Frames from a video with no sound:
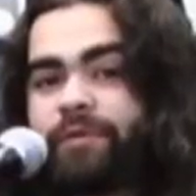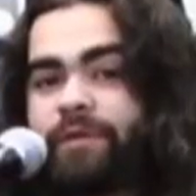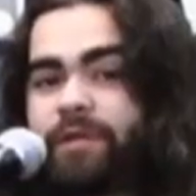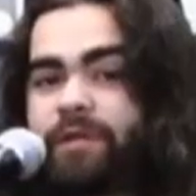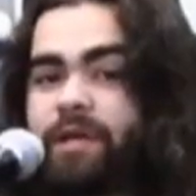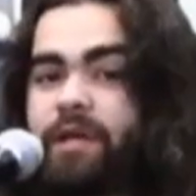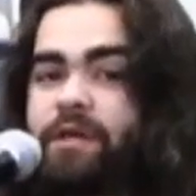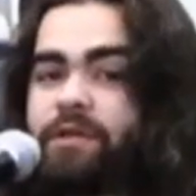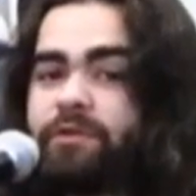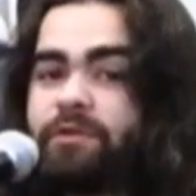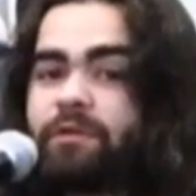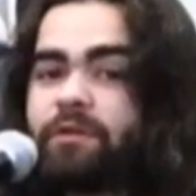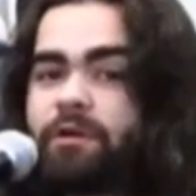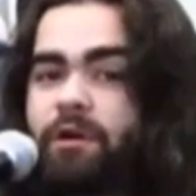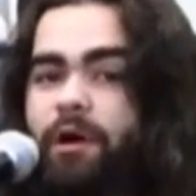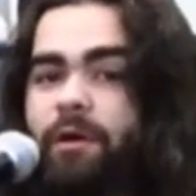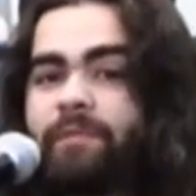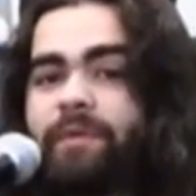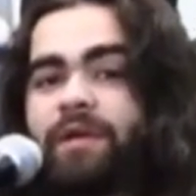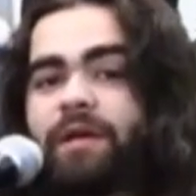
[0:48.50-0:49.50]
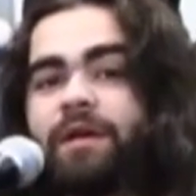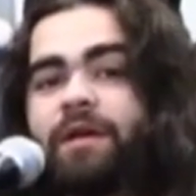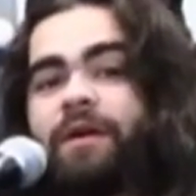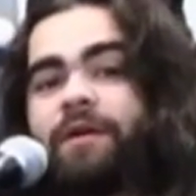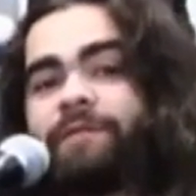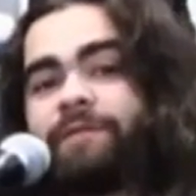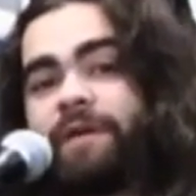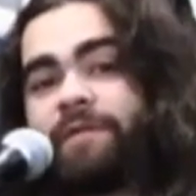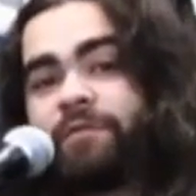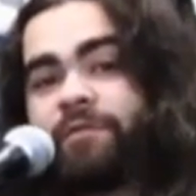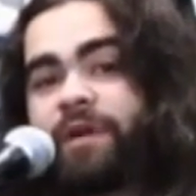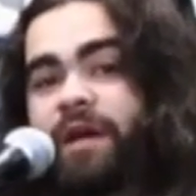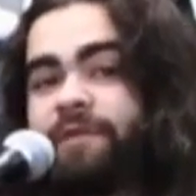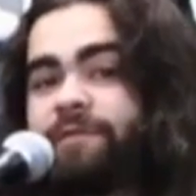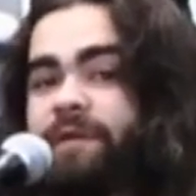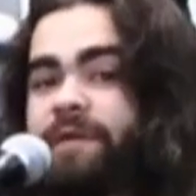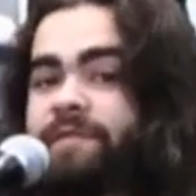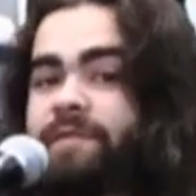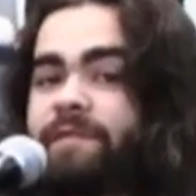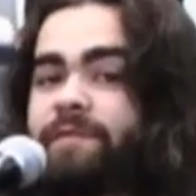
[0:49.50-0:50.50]
with it, you can call me at
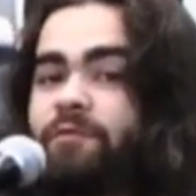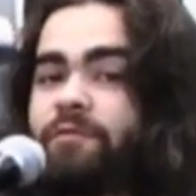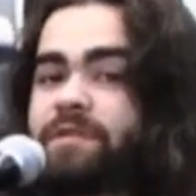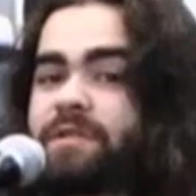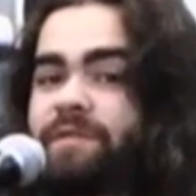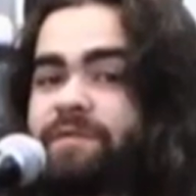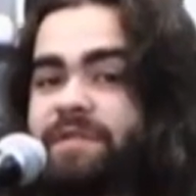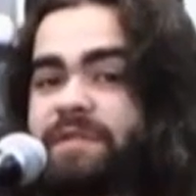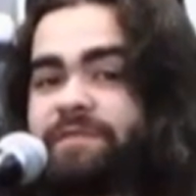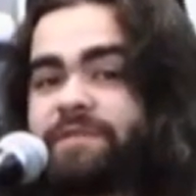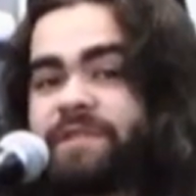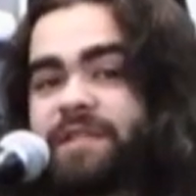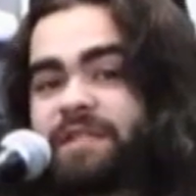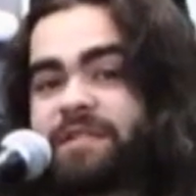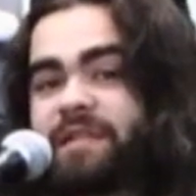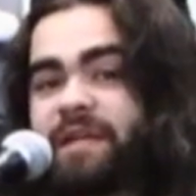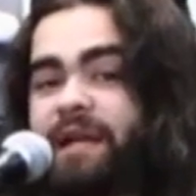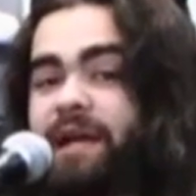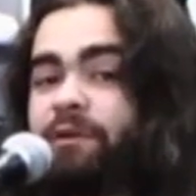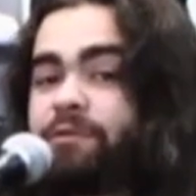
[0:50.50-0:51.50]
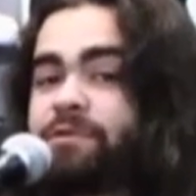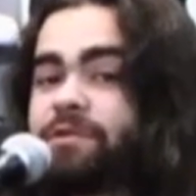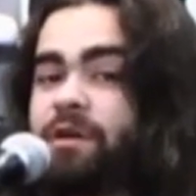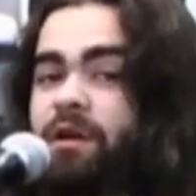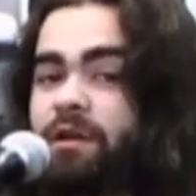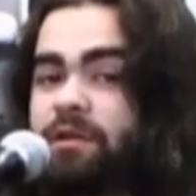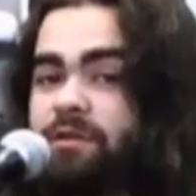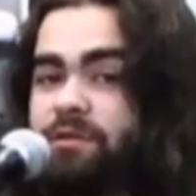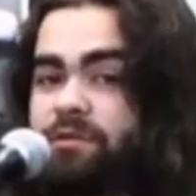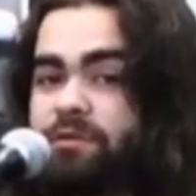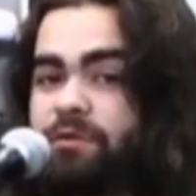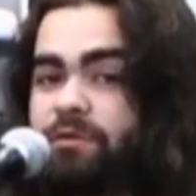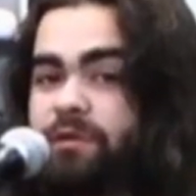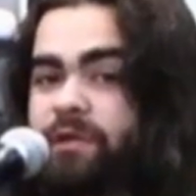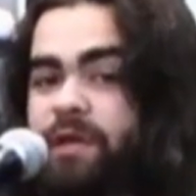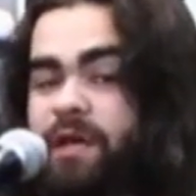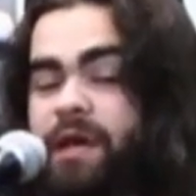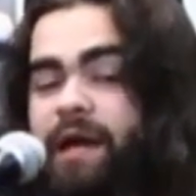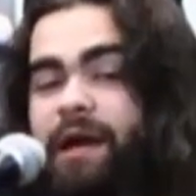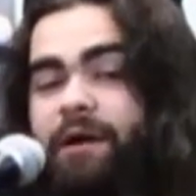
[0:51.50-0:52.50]
509 I will talk you through it.